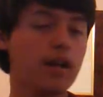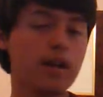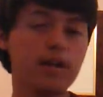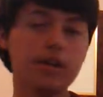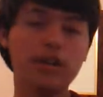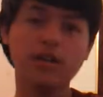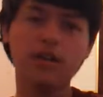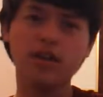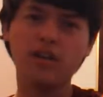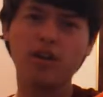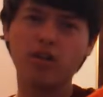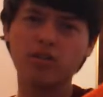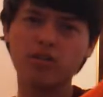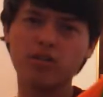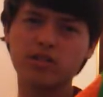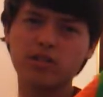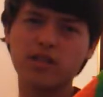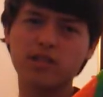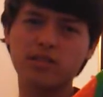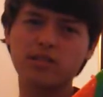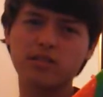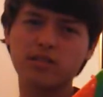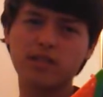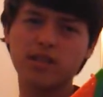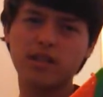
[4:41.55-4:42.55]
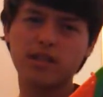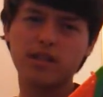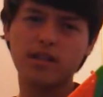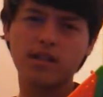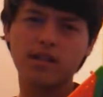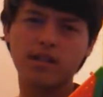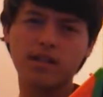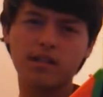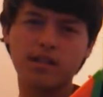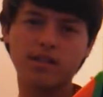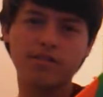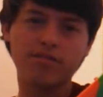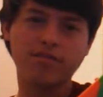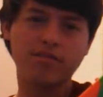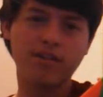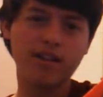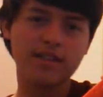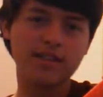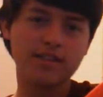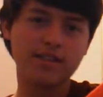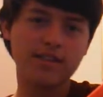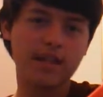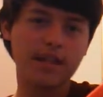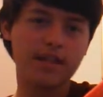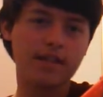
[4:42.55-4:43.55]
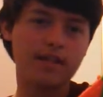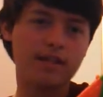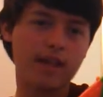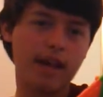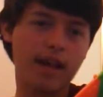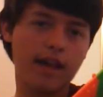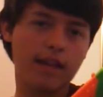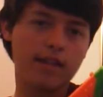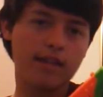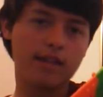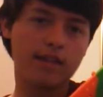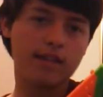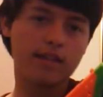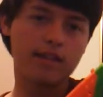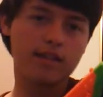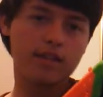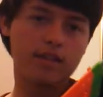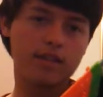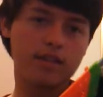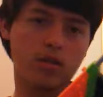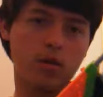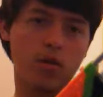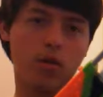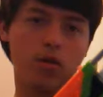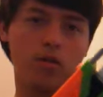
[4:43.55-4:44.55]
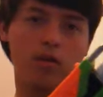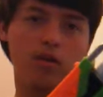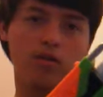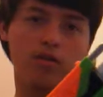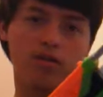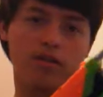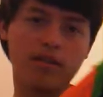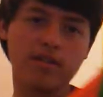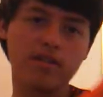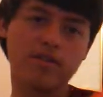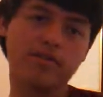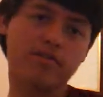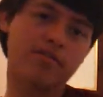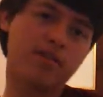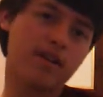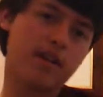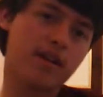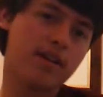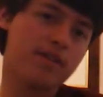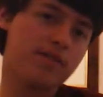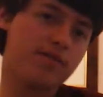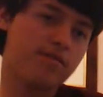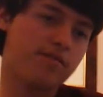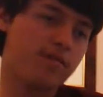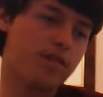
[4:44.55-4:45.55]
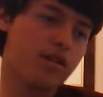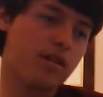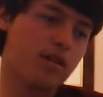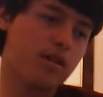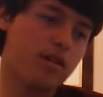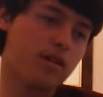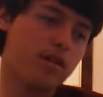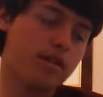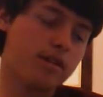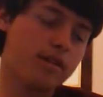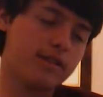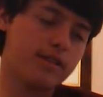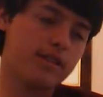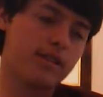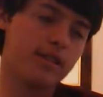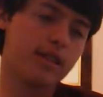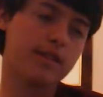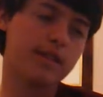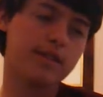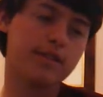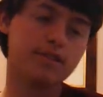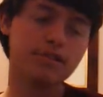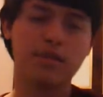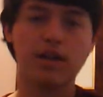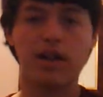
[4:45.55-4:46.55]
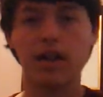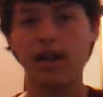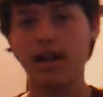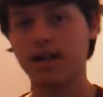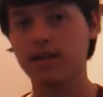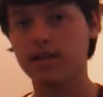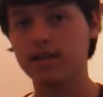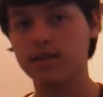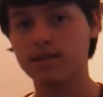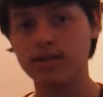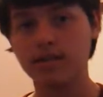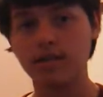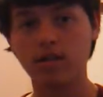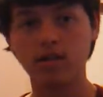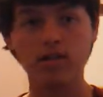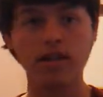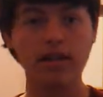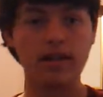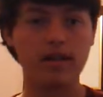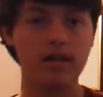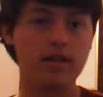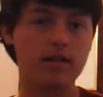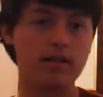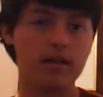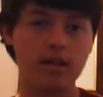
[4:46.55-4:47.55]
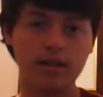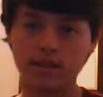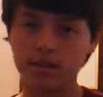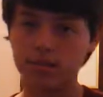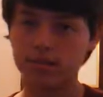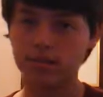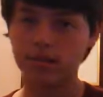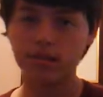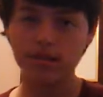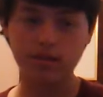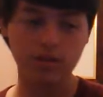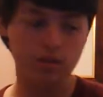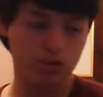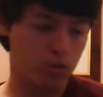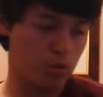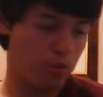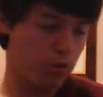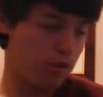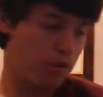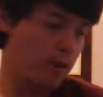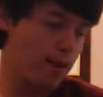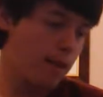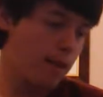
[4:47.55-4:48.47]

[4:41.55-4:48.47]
You could also use the front sight and this hole in the front for slings, but I honestly don't care. That's up to you.